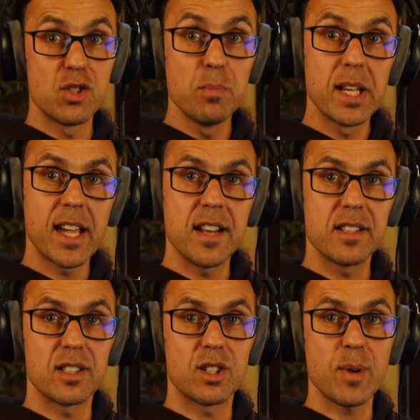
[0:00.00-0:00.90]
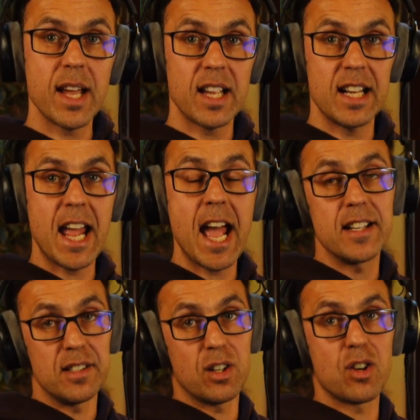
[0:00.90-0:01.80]
duplicated the track and
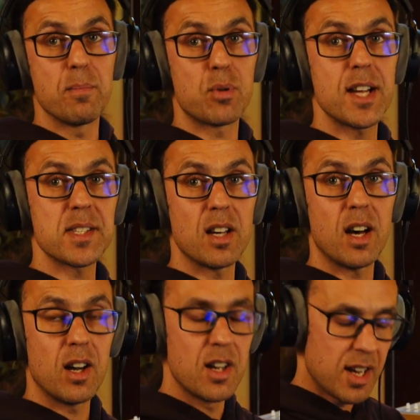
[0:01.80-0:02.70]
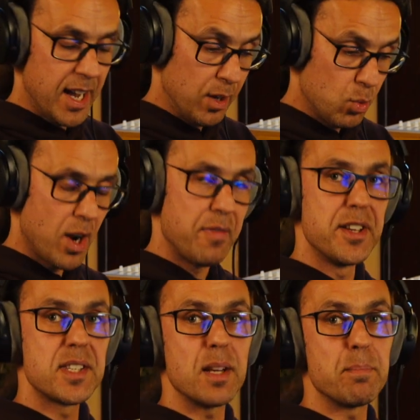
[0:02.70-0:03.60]
added a compressor and run
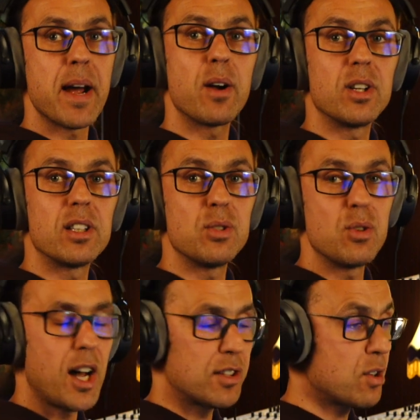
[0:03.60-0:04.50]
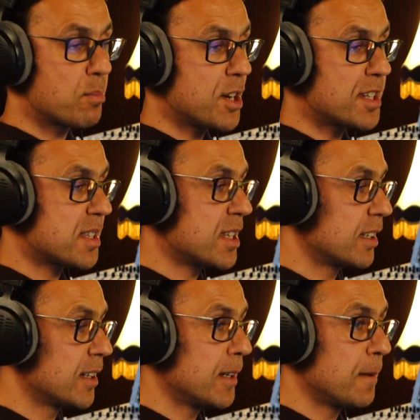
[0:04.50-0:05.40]
this in parallel to the uncompressed
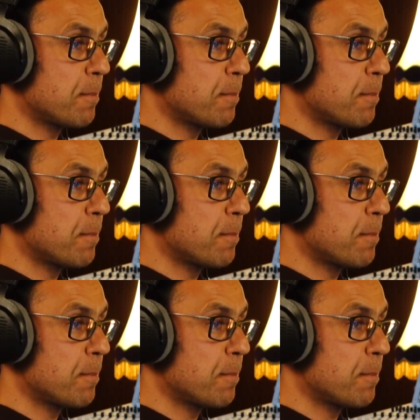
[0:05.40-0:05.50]
signal.